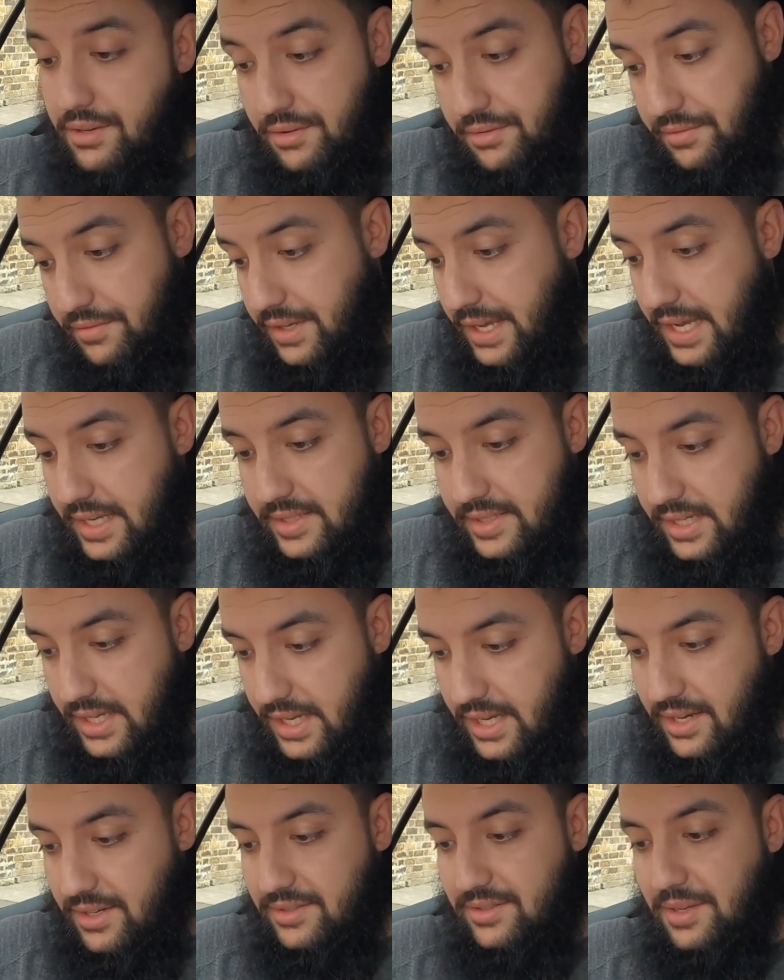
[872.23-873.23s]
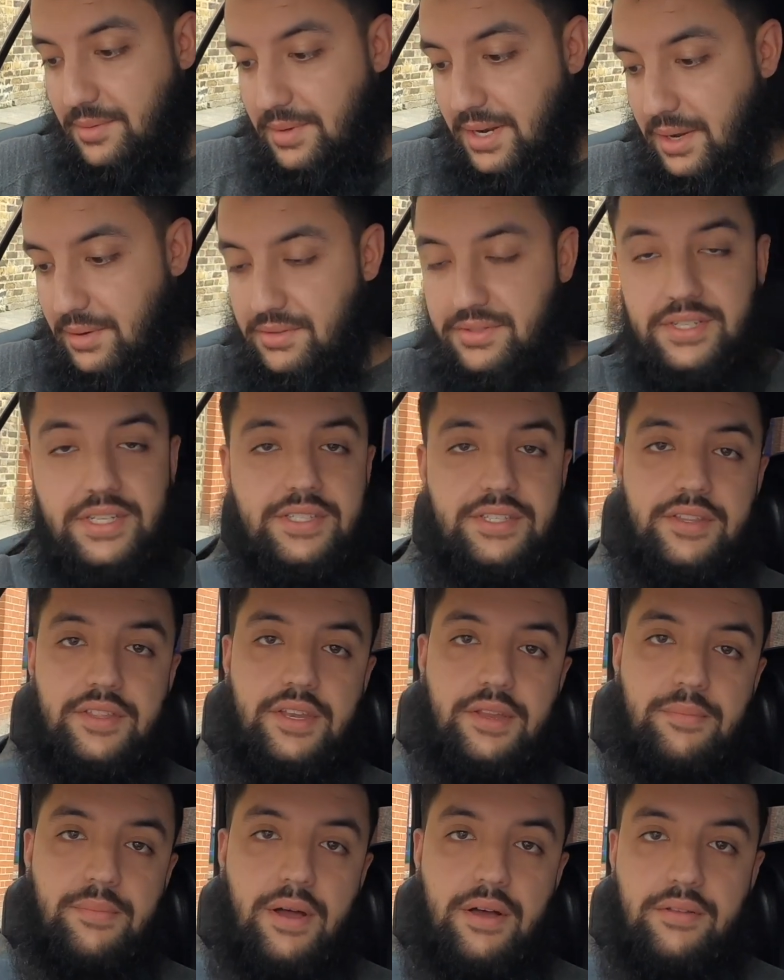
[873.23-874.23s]
so VAT on top of that was
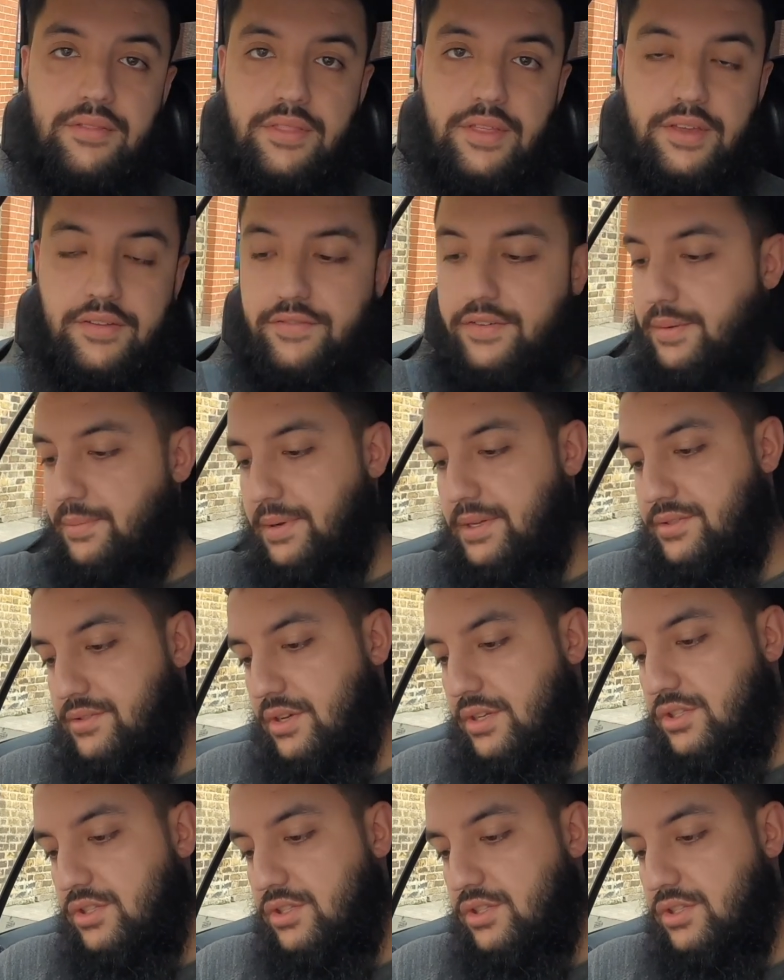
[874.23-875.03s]
£63.33.